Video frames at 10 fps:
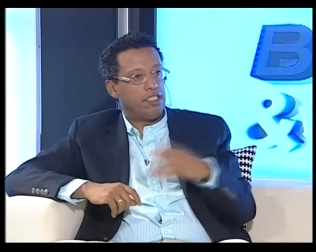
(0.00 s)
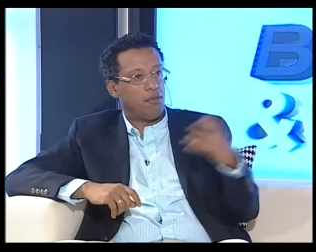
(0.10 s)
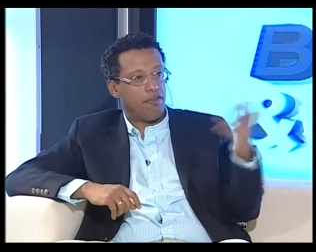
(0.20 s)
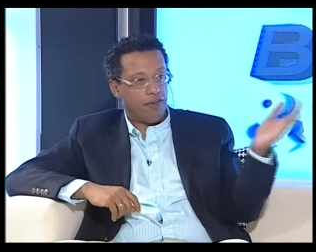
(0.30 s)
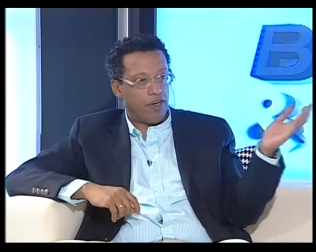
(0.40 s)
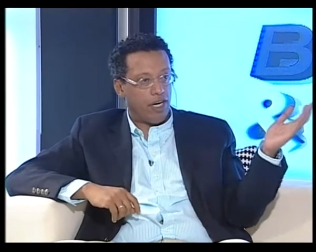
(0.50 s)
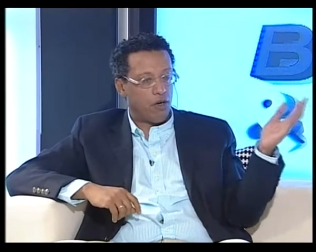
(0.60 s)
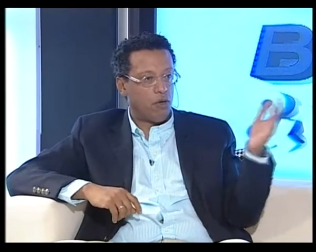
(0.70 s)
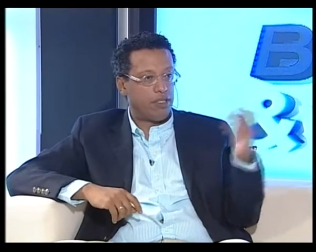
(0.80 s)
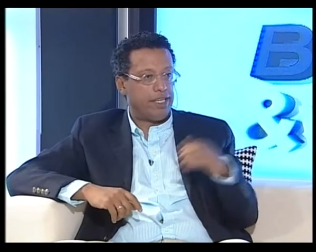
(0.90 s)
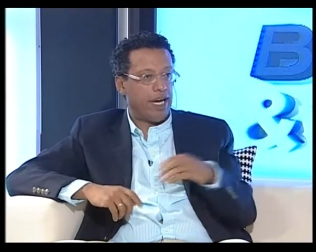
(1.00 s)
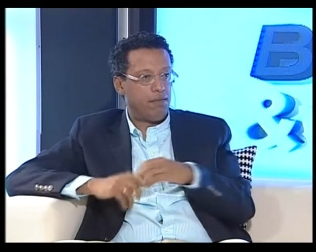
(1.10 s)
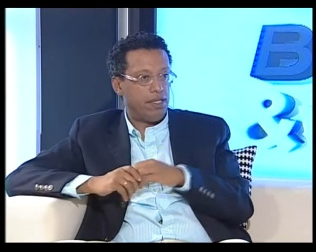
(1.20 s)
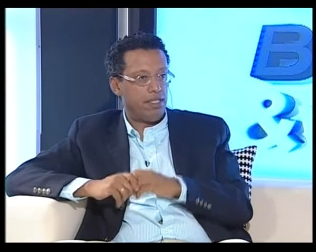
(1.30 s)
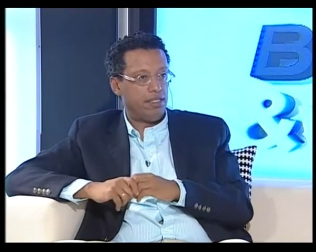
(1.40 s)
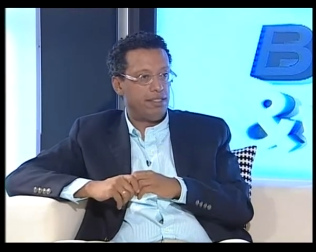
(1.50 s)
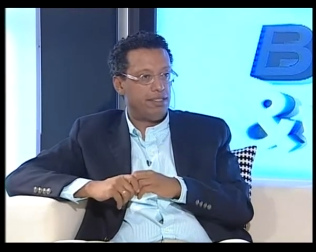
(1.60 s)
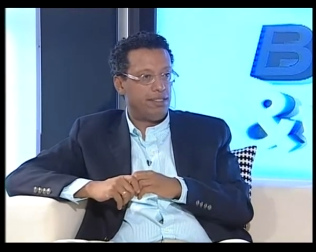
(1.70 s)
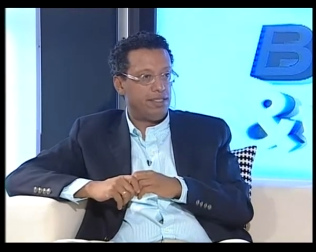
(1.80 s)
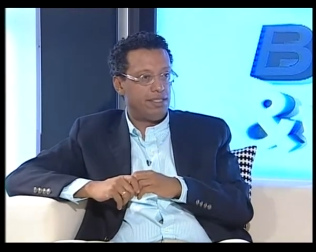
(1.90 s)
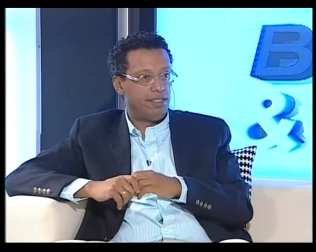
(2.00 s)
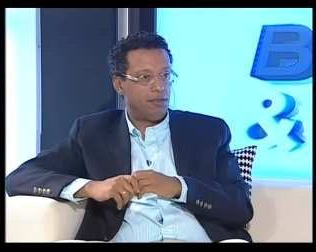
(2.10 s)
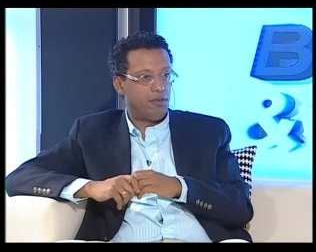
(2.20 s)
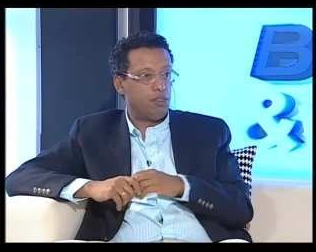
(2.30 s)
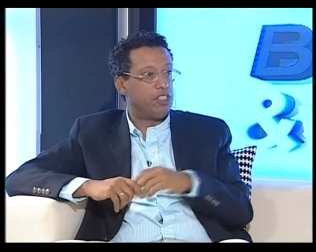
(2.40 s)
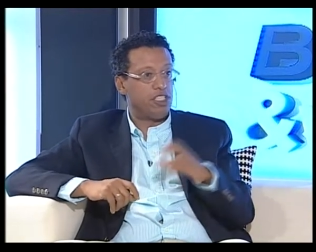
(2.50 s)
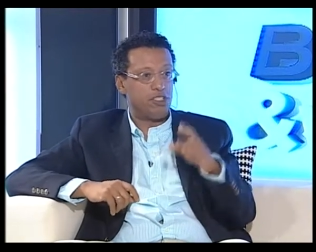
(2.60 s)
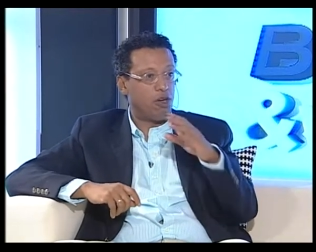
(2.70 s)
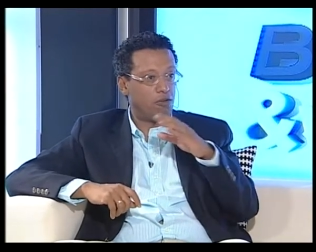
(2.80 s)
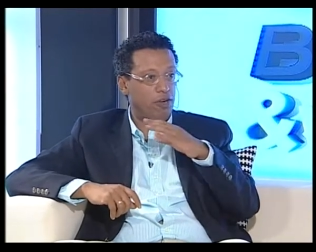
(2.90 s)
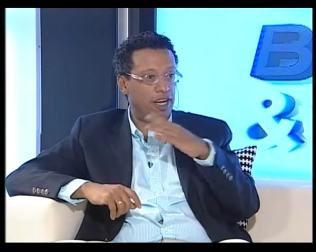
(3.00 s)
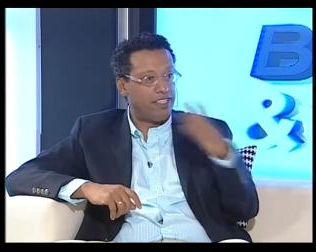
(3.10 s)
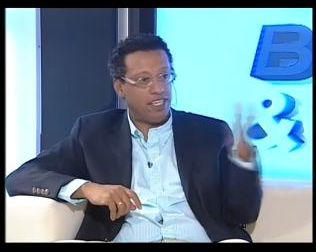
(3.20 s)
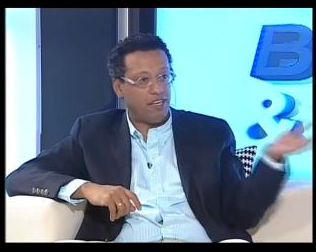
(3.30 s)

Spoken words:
Some of them are called Diamond, which is not related